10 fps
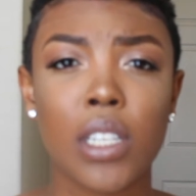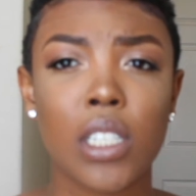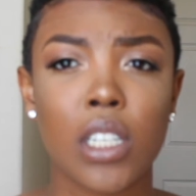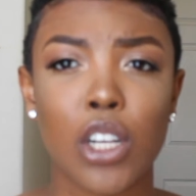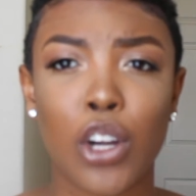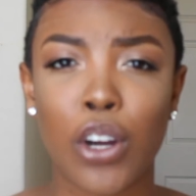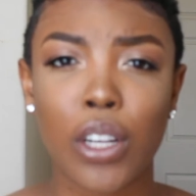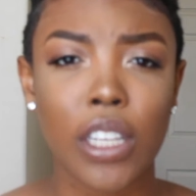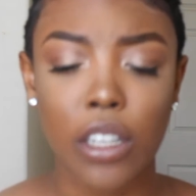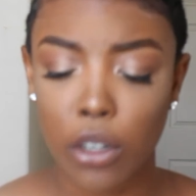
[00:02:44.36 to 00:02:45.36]
mention
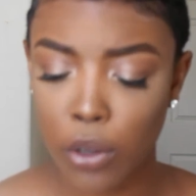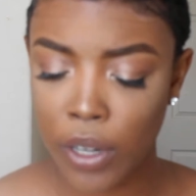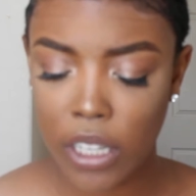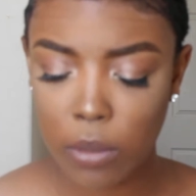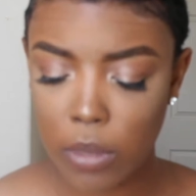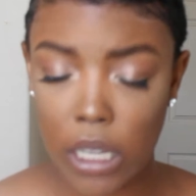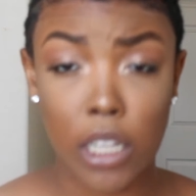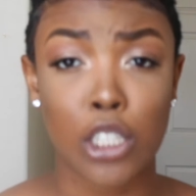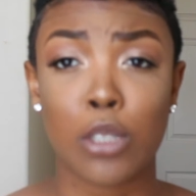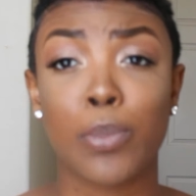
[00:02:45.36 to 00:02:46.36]
curling creams
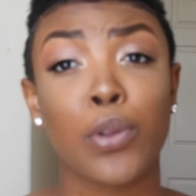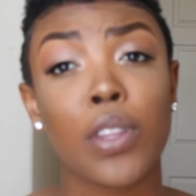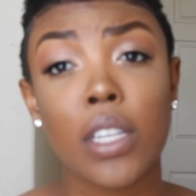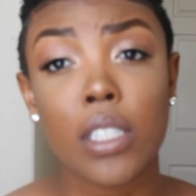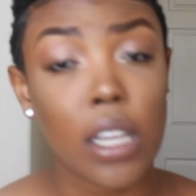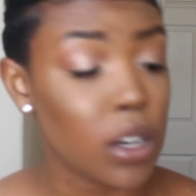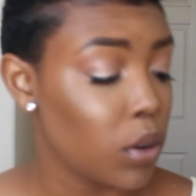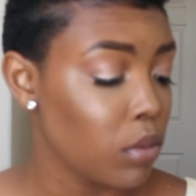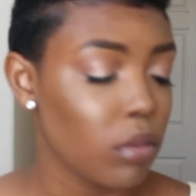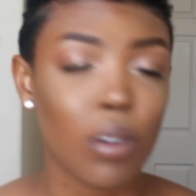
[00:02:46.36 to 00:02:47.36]
and smoothies
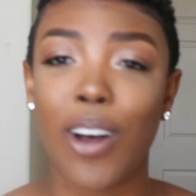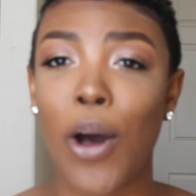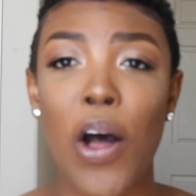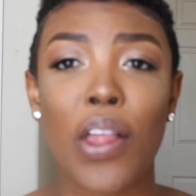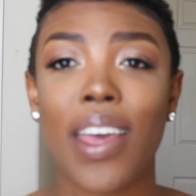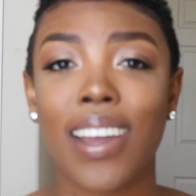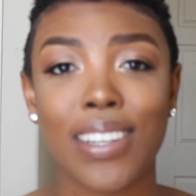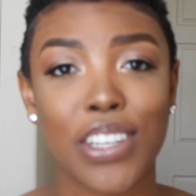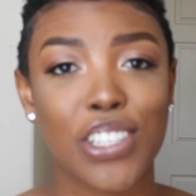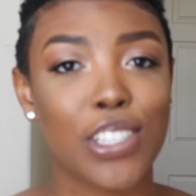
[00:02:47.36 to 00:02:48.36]
and all
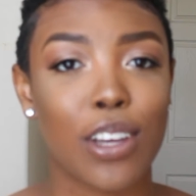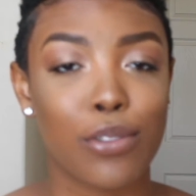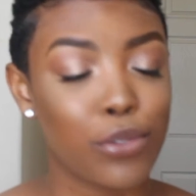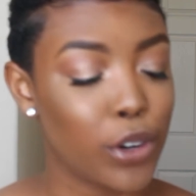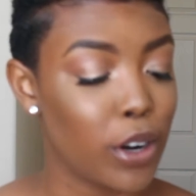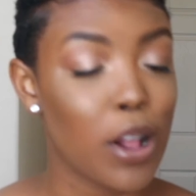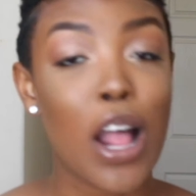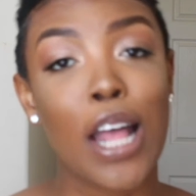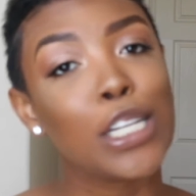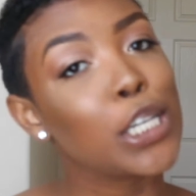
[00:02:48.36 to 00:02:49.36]
that good stuff for
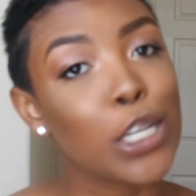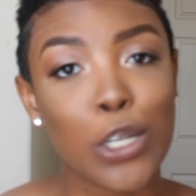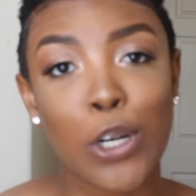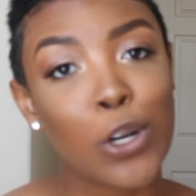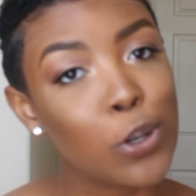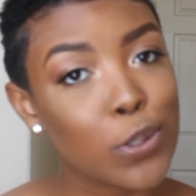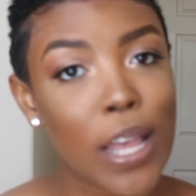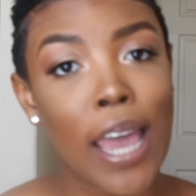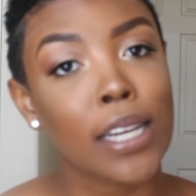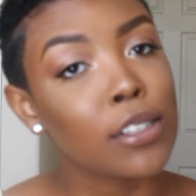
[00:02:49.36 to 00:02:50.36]
to get the
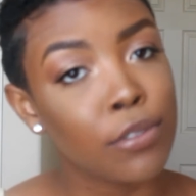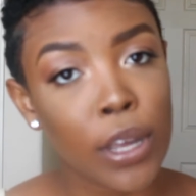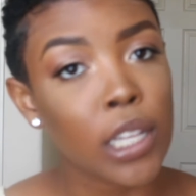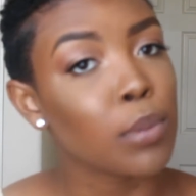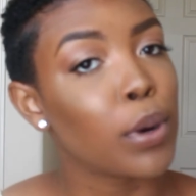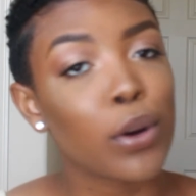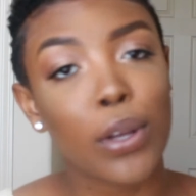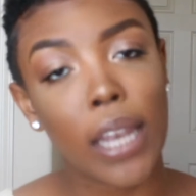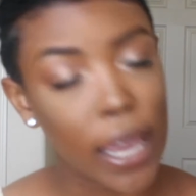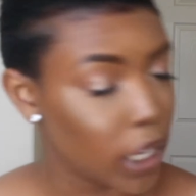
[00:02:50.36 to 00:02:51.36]
curls activating,
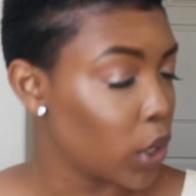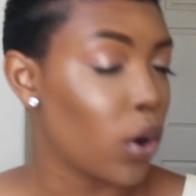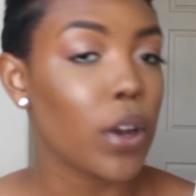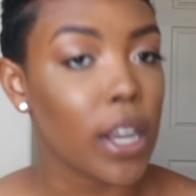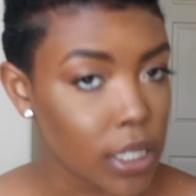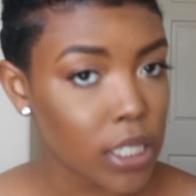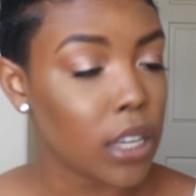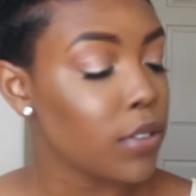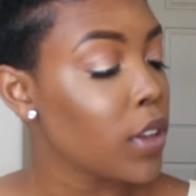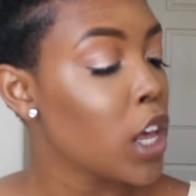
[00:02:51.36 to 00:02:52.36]
percolating, all that
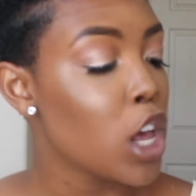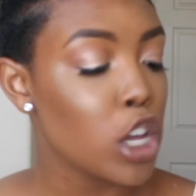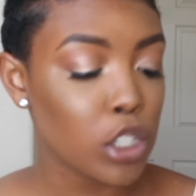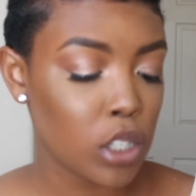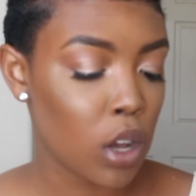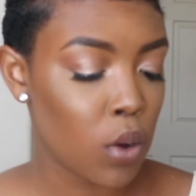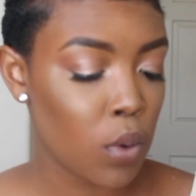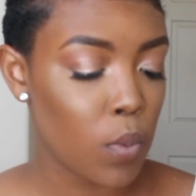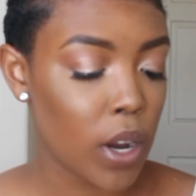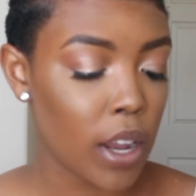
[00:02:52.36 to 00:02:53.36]
stuff.
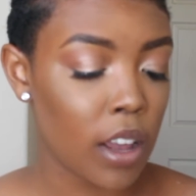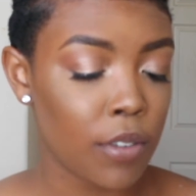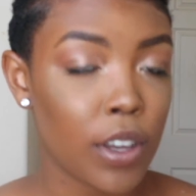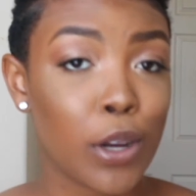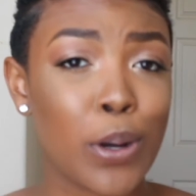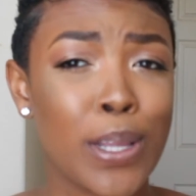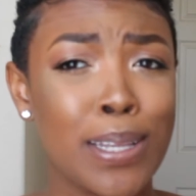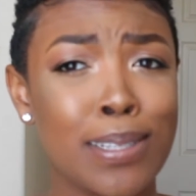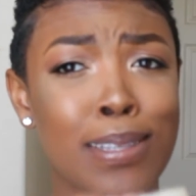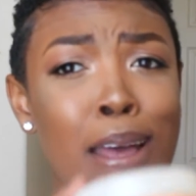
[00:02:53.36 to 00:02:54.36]
So what I have here
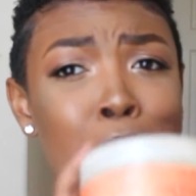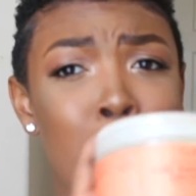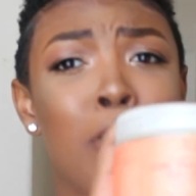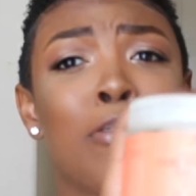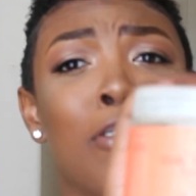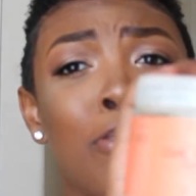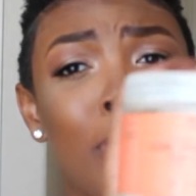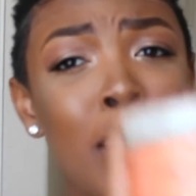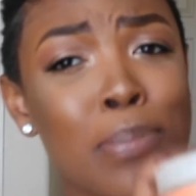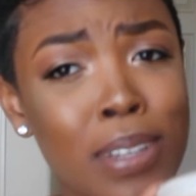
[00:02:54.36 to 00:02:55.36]
is the
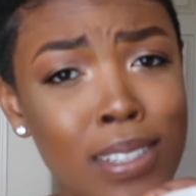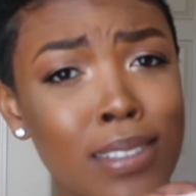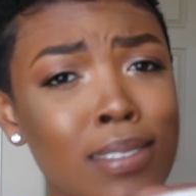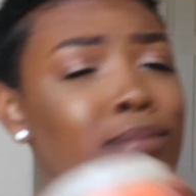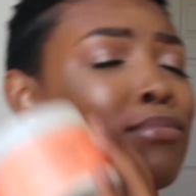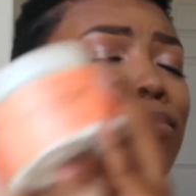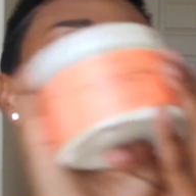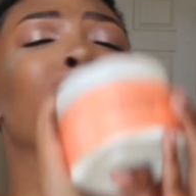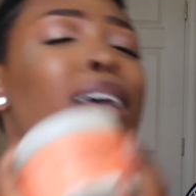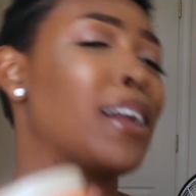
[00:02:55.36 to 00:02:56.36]
famous,
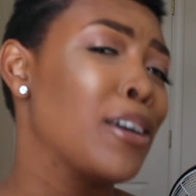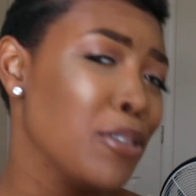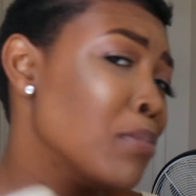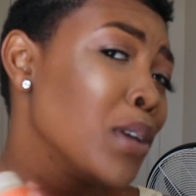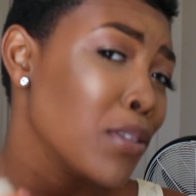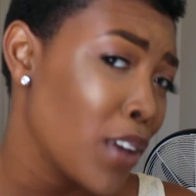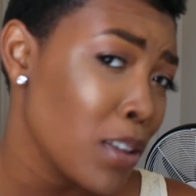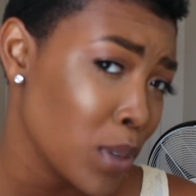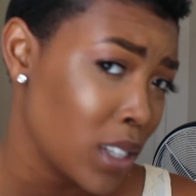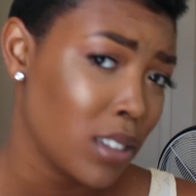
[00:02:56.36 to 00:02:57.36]
and I do mean
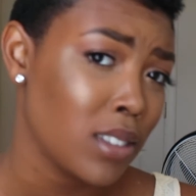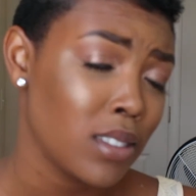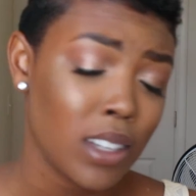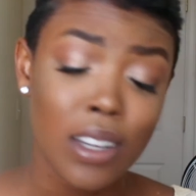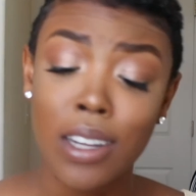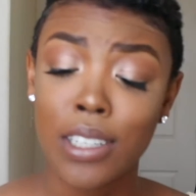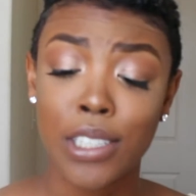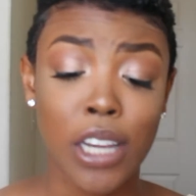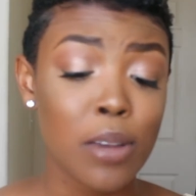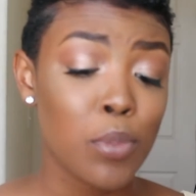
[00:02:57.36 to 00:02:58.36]
famous,
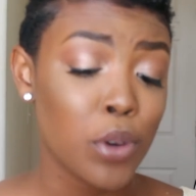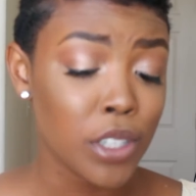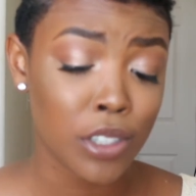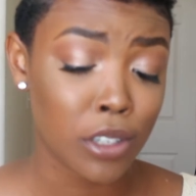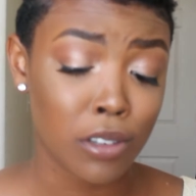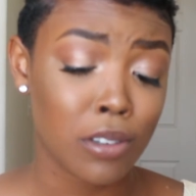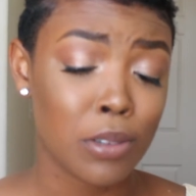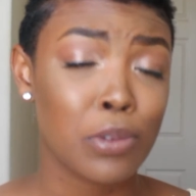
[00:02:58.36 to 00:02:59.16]
Shea Moisture,